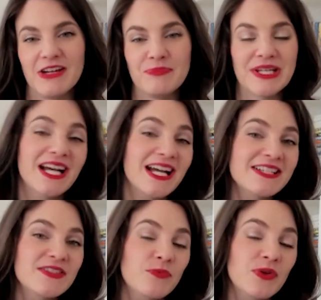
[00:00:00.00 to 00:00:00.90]

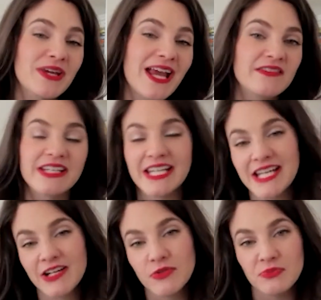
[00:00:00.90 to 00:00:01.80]
Because when we have
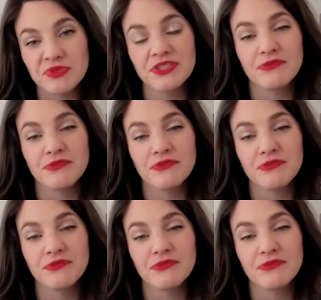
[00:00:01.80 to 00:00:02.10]
inequitable